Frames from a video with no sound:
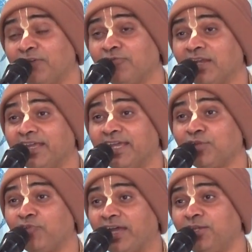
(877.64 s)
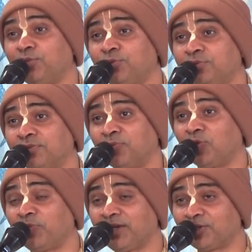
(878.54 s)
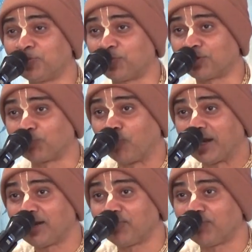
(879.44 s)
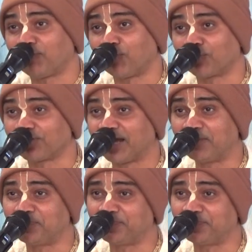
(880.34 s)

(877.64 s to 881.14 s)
them will gain value the moment you put 1 before them.